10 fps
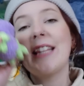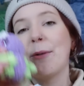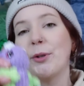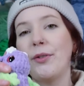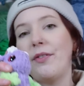
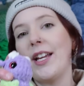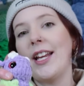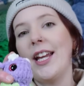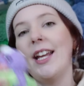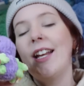they will
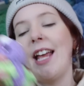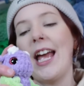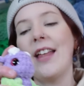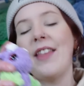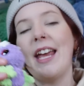fit in
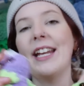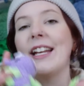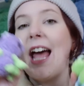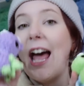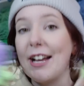and they
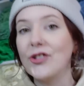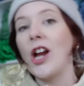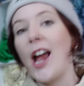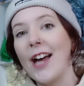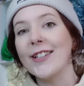can
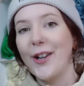hatch out